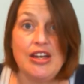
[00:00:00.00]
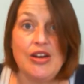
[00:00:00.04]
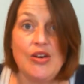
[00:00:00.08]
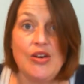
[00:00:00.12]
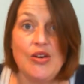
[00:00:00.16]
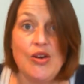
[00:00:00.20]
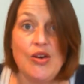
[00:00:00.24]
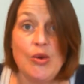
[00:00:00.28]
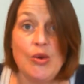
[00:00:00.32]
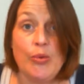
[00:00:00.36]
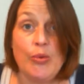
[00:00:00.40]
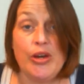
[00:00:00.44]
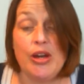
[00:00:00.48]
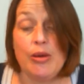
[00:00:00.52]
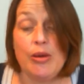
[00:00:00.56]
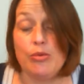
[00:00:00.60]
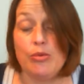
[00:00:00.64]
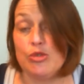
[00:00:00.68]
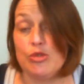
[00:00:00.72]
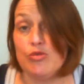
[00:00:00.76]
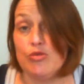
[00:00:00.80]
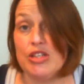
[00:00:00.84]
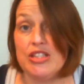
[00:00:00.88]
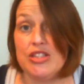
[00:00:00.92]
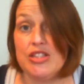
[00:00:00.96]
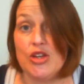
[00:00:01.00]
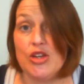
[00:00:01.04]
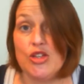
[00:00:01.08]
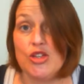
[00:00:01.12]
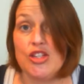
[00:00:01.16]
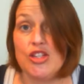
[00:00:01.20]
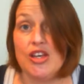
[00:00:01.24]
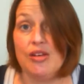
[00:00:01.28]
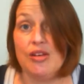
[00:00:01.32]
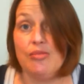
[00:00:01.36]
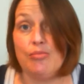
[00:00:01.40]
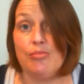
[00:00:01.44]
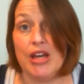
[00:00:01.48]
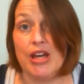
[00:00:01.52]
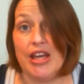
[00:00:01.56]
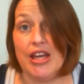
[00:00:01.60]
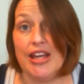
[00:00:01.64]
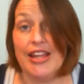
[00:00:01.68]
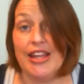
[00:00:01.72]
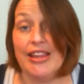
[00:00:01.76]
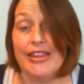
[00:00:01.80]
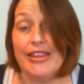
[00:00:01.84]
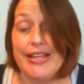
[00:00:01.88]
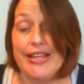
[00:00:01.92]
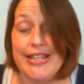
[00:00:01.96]
or when I was researching my
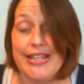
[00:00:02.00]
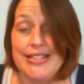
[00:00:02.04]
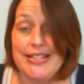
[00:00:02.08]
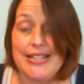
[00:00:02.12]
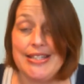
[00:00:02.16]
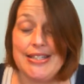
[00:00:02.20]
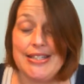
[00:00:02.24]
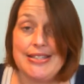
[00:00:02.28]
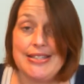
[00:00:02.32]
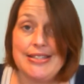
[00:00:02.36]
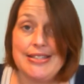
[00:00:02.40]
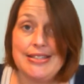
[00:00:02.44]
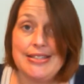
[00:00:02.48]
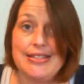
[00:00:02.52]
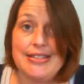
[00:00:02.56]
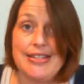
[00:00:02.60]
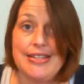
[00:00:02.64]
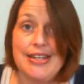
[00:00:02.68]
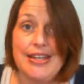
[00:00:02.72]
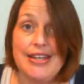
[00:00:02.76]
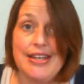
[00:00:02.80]
latest